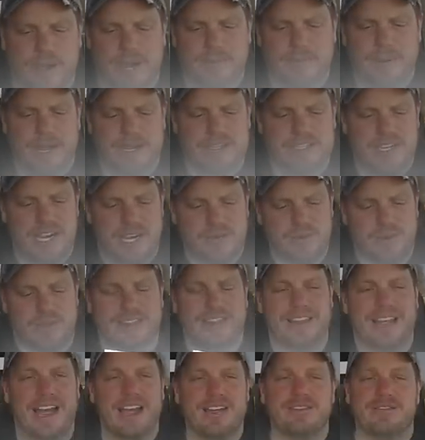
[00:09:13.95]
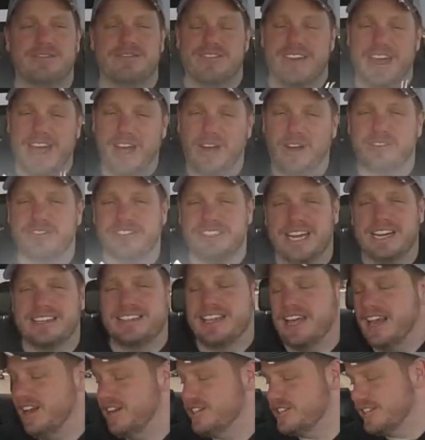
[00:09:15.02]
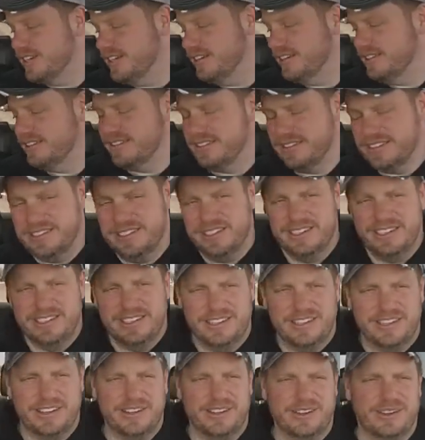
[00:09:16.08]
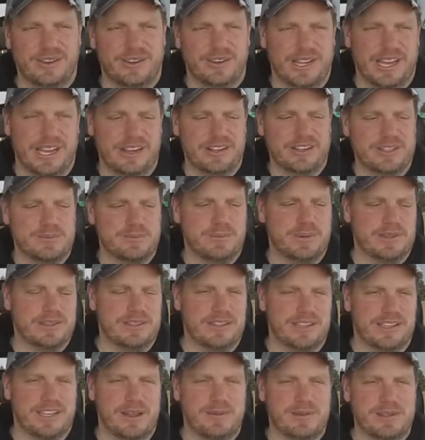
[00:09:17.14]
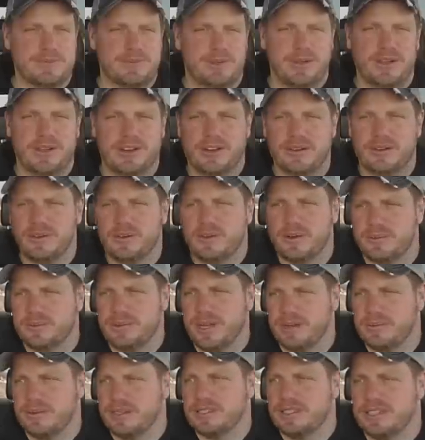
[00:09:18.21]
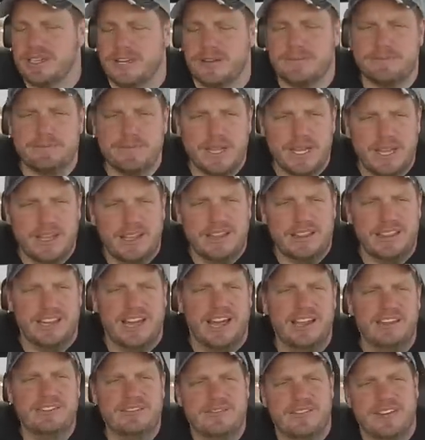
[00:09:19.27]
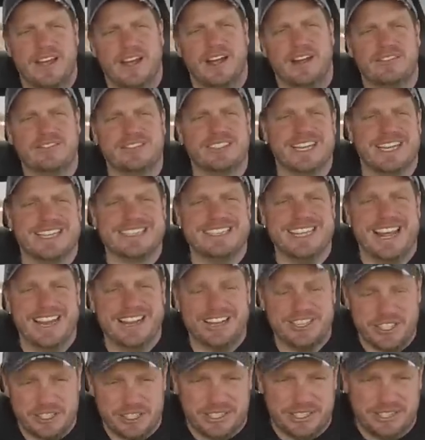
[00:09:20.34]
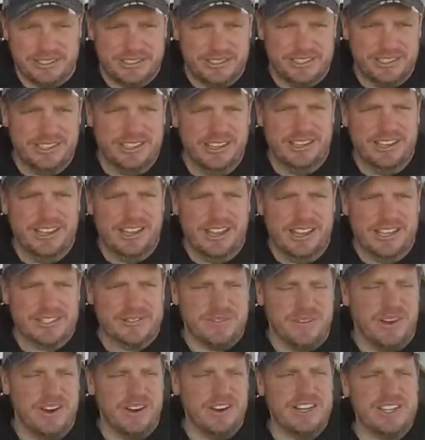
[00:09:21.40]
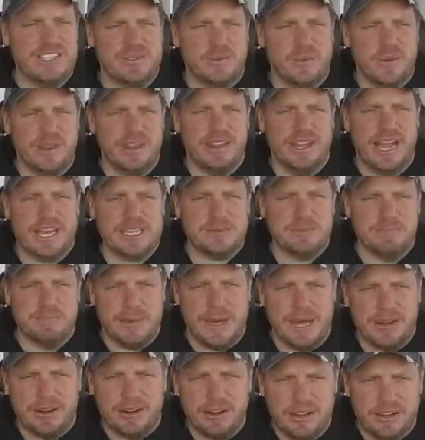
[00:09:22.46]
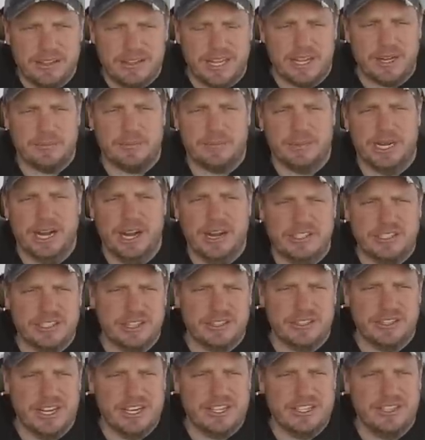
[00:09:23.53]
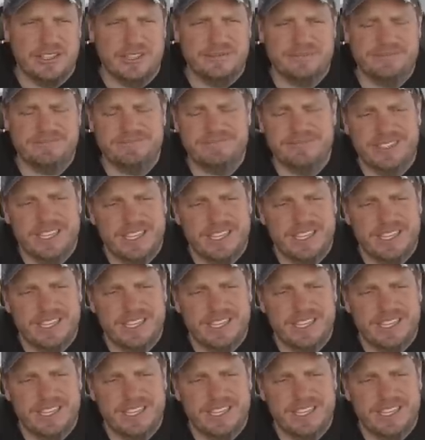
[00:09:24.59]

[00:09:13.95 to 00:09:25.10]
bypass shocks with live valve technology. There you go, haters. Put the comments below. I don't know what I'm talking about today. Live valve technology. As far as whether that's better than the prior generation,